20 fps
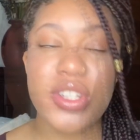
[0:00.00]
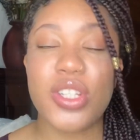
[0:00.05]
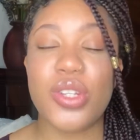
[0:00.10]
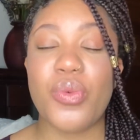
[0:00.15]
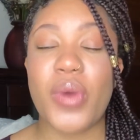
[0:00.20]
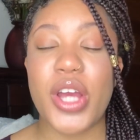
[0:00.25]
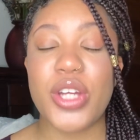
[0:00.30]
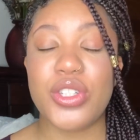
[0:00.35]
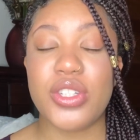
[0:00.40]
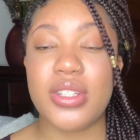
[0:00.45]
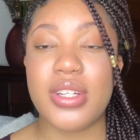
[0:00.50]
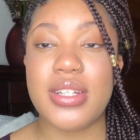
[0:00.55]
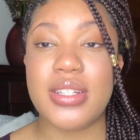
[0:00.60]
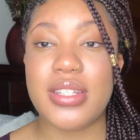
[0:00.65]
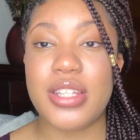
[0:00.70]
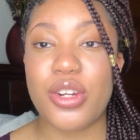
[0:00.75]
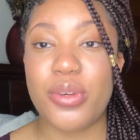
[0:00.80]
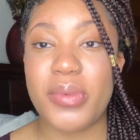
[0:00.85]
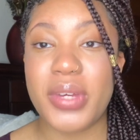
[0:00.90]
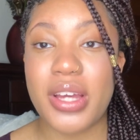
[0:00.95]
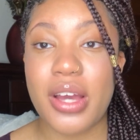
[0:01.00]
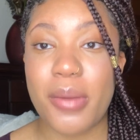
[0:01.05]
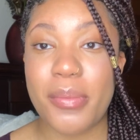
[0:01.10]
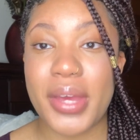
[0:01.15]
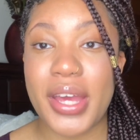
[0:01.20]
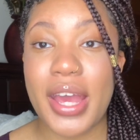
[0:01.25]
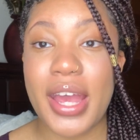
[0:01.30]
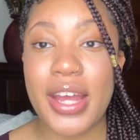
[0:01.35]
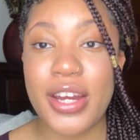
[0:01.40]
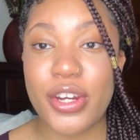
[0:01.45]
Why you should consider
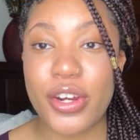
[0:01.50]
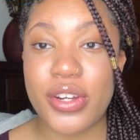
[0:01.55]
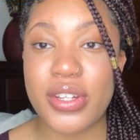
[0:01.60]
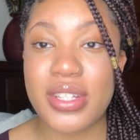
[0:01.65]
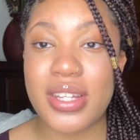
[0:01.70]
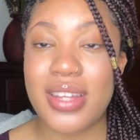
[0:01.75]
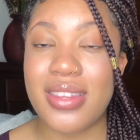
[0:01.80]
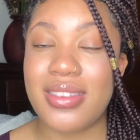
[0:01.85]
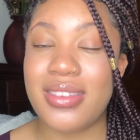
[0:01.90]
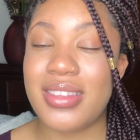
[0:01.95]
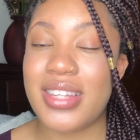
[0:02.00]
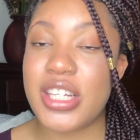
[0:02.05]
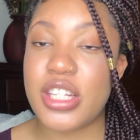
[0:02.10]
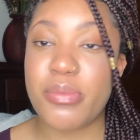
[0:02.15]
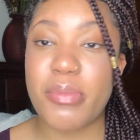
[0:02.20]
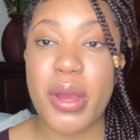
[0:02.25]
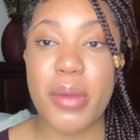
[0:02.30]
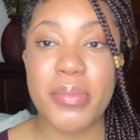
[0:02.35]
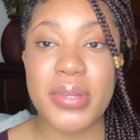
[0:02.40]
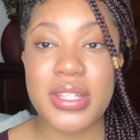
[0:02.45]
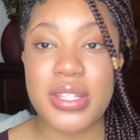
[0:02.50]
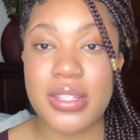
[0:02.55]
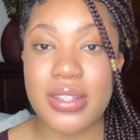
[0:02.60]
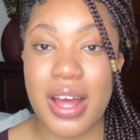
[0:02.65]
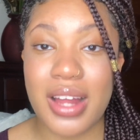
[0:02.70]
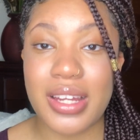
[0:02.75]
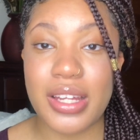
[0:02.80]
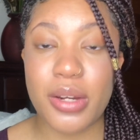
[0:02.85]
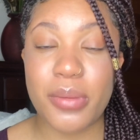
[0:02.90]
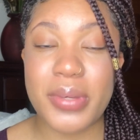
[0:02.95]
becoming a nurse, and this might be
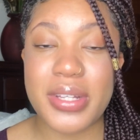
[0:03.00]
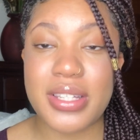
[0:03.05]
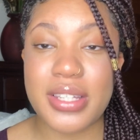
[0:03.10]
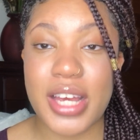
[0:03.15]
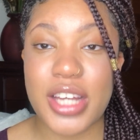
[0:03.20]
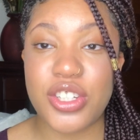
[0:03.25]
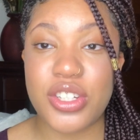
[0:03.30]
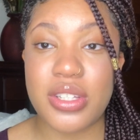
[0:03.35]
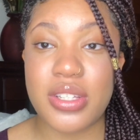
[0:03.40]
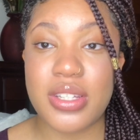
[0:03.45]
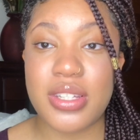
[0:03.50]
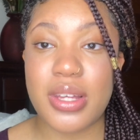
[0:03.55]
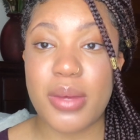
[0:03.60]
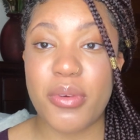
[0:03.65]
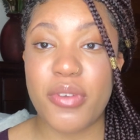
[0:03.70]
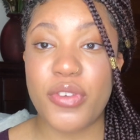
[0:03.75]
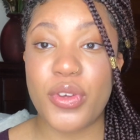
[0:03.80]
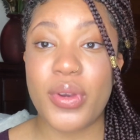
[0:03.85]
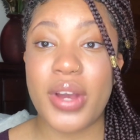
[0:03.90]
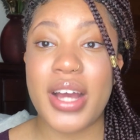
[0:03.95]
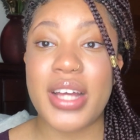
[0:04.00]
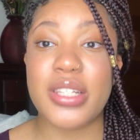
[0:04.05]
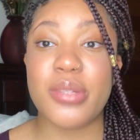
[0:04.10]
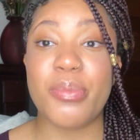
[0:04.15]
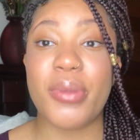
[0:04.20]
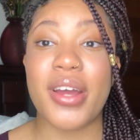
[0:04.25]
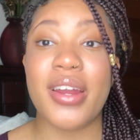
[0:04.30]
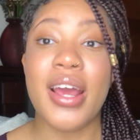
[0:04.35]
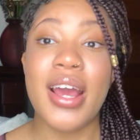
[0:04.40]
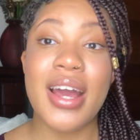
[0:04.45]
a little bit sketchy to some of you guys,
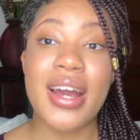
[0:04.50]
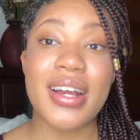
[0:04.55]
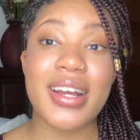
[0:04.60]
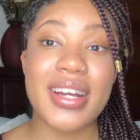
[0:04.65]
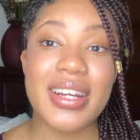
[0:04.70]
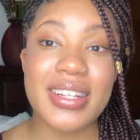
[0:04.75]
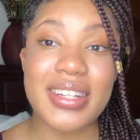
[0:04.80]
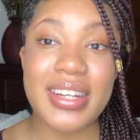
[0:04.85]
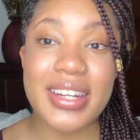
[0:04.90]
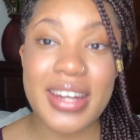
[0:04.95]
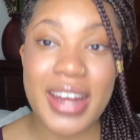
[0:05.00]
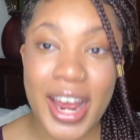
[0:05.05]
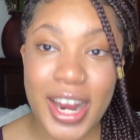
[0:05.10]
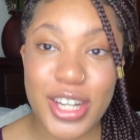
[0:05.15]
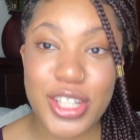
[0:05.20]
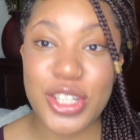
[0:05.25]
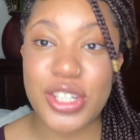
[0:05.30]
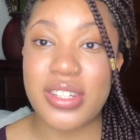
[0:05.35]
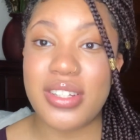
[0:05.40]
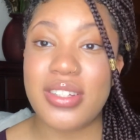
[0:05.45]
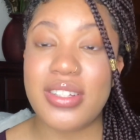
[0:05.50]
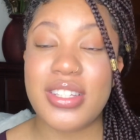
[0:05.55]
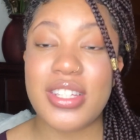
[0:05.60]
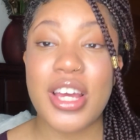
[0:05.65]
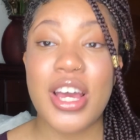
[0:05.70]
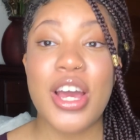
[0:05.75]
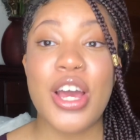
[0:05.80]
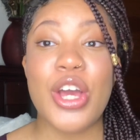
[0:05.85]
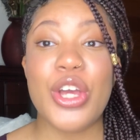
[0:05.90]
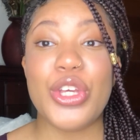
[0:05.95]
but connections.
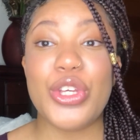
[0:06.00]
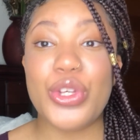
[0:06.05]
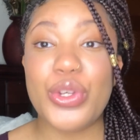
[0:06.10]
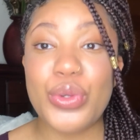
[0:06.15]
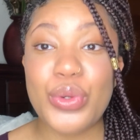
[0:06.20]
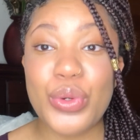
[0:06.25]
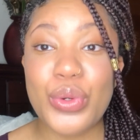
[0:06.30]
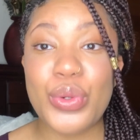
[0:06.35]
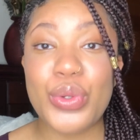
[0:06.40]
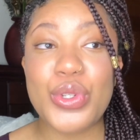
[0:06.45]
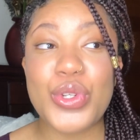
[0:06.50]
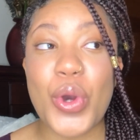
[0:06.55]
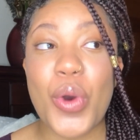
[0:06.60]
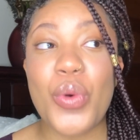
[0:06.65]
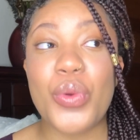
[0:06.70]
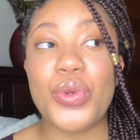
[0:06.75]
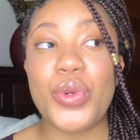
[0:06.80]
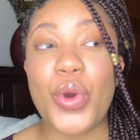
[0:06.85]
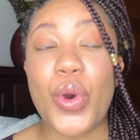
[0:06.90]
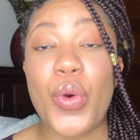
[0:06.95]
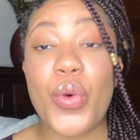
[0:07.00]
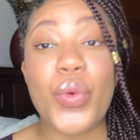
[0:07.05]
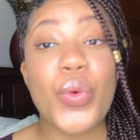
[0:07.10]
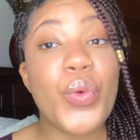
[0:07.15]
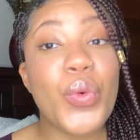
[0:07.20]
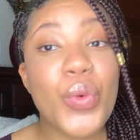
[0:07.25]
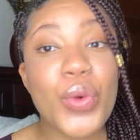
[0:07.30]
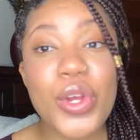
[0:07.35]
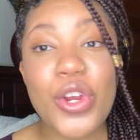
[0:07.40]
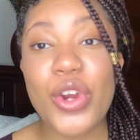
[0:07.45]
You don't know
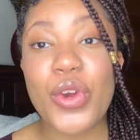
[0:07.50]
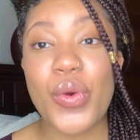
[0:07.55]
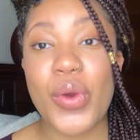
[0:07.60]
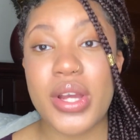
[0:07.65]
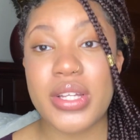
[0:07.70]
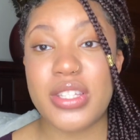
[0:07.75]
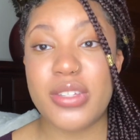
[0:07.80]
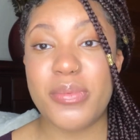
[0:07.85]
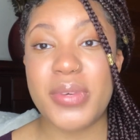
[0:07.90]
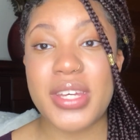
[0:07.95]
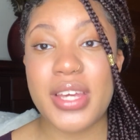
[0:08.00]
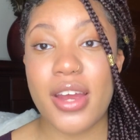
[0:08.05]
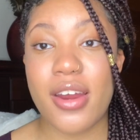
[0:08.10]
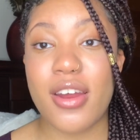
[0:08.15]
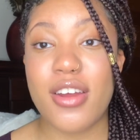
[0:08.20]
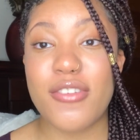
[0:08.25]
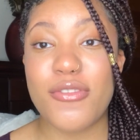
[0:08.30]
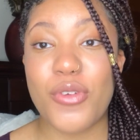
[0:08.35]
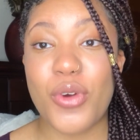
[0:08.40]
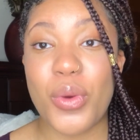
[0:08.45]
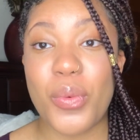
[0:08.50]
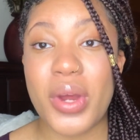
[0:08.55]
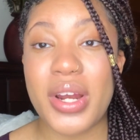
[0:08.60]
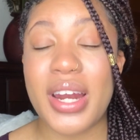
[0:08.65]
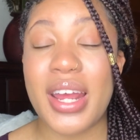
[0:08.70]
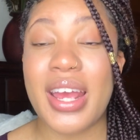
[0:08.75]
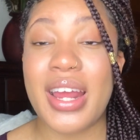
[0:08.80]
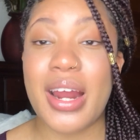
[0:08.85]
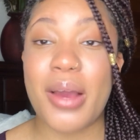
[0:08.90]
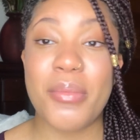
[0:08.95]
who you're going to be caring for one
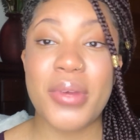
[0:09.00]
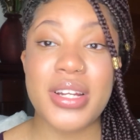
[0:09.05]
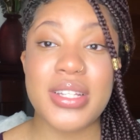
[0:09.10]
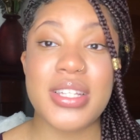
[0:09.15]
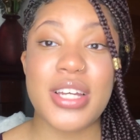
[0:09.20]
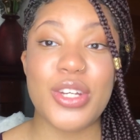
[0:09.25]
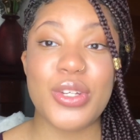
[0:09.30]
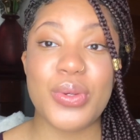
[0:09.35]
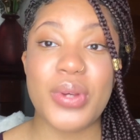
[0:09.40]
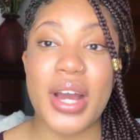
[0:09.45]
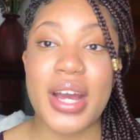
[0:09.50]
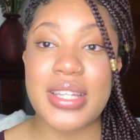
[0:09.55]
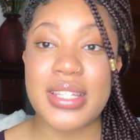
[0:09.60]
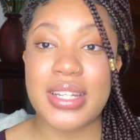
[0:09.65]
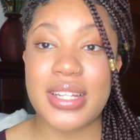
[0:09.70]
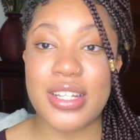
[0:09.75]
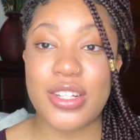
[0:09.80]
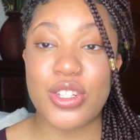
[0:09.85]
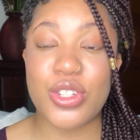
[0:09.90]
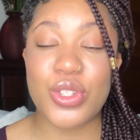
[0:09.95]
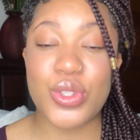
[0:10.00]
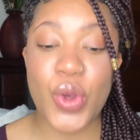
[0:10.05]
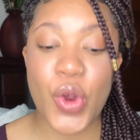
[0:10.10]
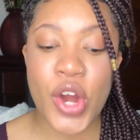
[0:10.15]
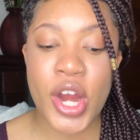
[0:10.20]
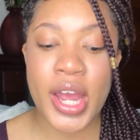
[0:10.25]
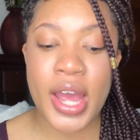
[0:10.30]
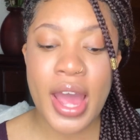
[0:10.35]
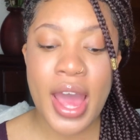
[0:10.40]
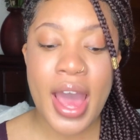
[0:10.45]
day, and I'm gonna tell you guys a little
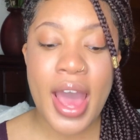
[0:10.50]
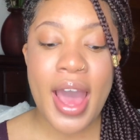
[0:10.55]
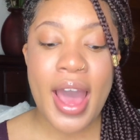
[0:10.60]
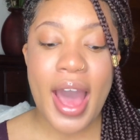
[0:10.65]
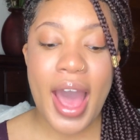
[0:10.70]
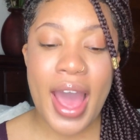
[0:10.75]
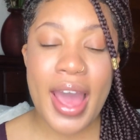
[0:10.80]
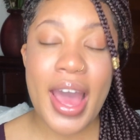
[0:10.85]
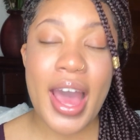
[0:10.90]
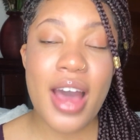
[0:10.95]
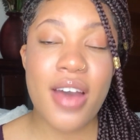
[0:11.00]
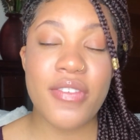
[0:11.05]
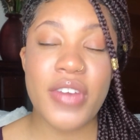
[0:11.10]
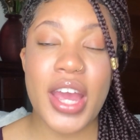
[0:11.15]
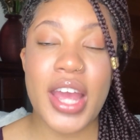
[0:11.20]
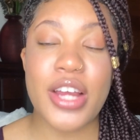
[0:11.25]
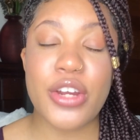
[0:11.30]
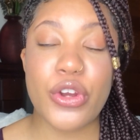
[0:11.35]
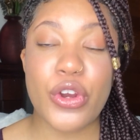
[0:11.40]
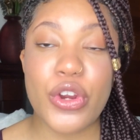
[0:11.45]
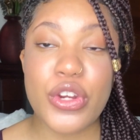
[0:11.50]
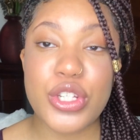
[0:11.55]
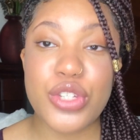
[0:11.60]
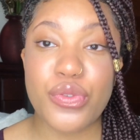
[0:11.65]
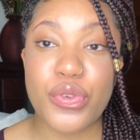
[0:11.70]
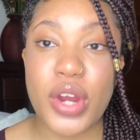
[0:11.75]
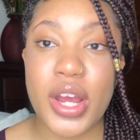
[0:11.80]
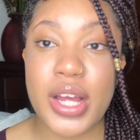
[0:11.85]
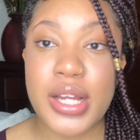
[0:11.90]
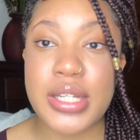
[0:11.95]
story. I have a nurse
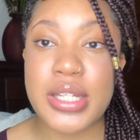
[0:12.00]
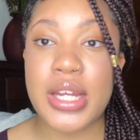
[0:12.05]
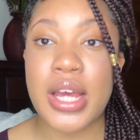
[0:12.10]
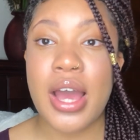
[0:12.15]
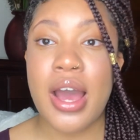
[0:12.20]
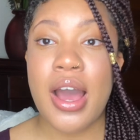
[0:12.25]
friend